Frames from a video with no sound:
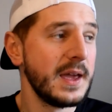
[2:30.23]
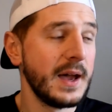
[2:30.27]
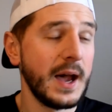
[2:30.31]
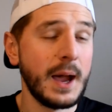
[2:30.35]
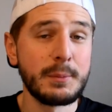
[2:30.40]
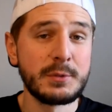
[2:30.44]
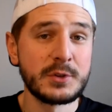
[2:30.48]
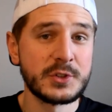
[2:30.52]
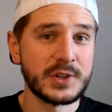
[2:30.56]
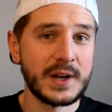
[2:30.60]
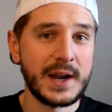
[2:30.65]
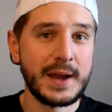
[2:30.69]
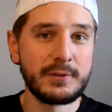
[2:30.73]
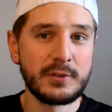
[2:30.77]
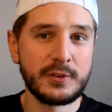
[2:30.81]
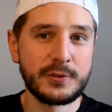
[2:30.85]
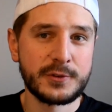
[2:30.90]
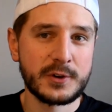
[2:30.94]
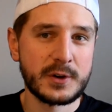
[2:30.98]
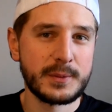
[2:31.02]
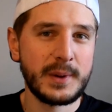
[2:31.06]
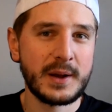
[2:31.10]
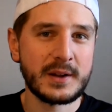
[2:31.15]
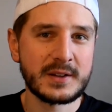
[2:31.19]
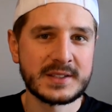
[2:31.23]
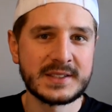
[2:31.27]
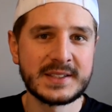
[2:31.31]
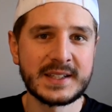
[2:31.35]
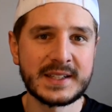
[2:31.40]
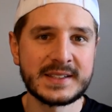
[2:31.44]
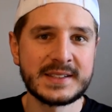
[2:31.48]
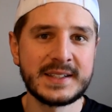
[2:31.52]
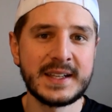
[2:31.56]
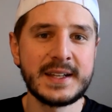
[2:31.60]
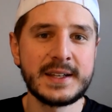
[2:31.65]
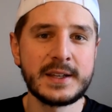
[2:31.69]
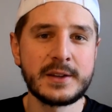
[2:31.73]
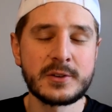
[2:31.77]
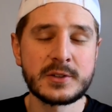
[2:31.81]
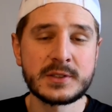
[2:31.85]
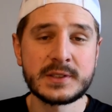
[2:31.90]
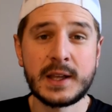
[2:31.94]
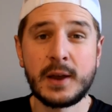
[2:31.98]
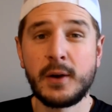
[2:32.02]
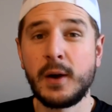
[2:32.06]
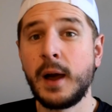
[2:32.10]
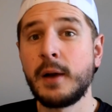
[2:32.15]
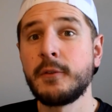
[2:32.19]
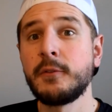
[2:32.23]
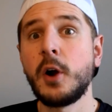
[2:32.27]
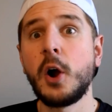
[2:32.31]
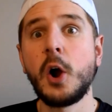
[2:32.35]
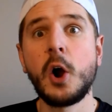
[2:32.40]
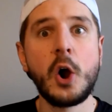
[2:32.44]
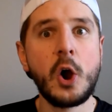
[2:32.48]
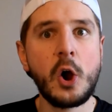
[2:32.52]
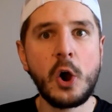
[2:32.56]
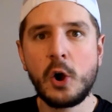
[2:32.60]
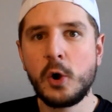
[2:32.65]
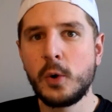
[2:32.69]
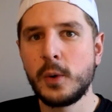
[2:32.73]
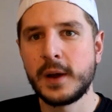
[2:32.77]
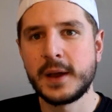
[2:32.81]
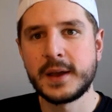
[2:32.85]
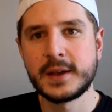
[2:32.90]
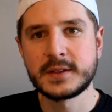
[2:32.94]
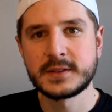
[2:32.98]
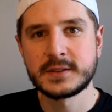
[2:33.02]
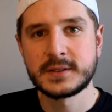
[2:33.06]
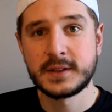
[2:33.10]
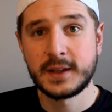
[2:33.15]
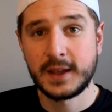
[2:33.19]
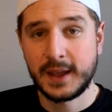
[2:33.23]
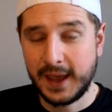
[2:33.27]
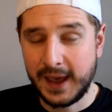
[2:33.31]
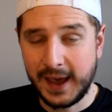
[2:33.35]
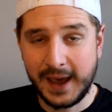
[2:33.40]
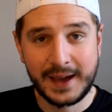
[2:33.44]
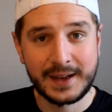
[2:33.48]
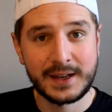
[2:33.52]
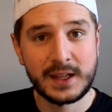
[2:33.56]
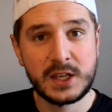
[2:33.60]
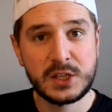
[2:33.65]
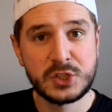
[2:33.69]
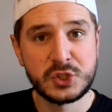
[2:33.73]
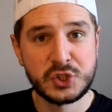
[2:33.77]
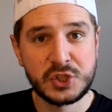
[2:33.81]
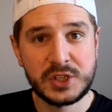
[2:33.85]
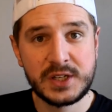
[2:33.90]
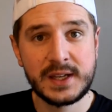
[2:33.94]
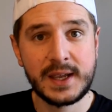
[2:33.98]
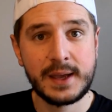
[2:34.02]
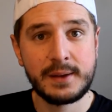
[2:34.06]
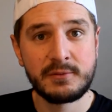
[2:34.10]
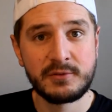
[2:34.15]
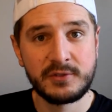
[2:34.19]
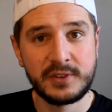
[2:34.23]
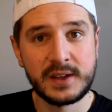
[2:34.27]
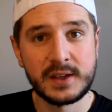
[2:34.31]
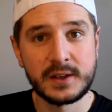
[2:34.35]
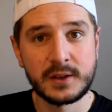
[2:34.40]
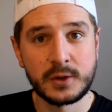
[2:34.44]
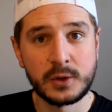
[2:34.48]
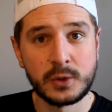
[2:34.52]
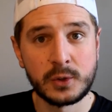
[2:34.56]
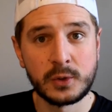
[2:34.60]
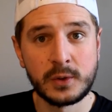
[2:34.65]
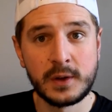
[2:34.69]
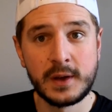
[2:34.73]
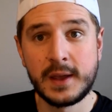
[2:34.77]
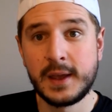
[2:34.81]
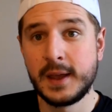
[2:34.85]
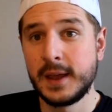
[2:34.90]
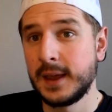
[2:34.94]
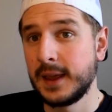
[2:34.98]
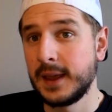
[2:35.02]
I've been driving for about 16 years now. I've always had a GM vehicle